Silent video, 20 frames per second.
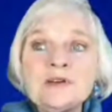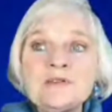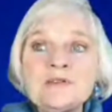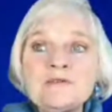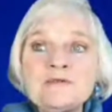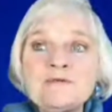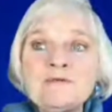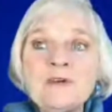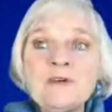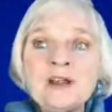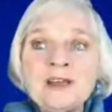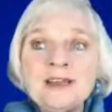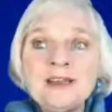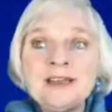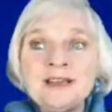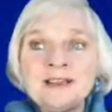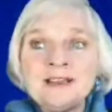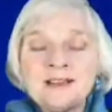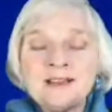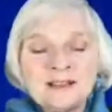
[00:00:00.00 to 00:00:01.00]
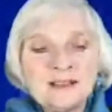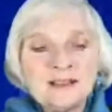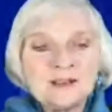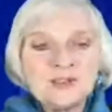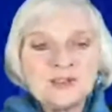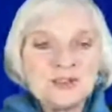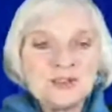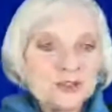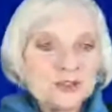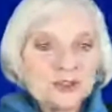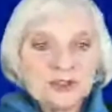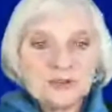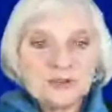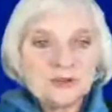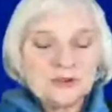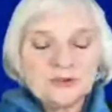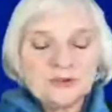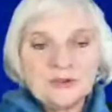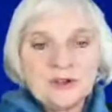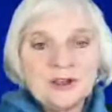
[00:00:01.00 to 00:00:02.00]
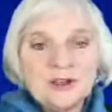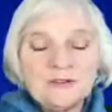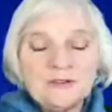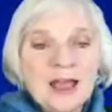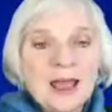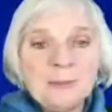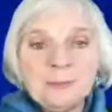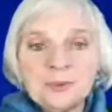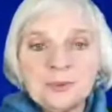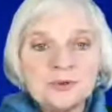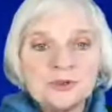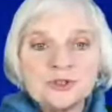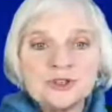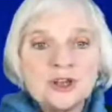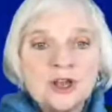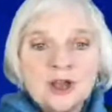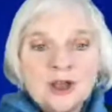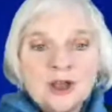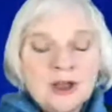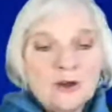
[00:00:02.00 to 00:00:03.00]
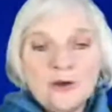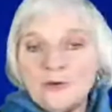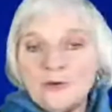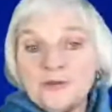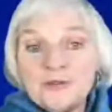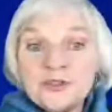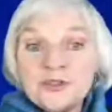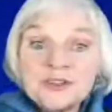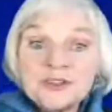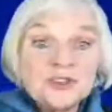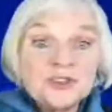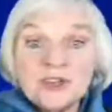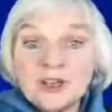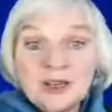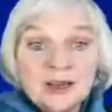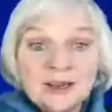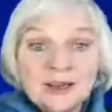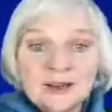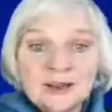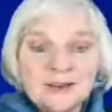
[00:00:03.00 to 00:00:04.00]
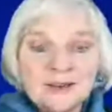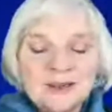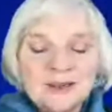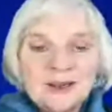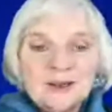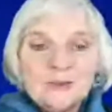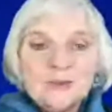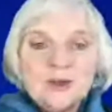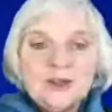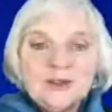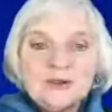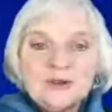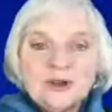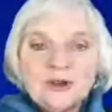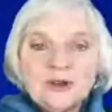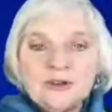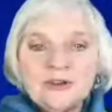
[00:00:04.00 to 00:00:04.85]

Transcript: funny things that have happened over this year. where you go,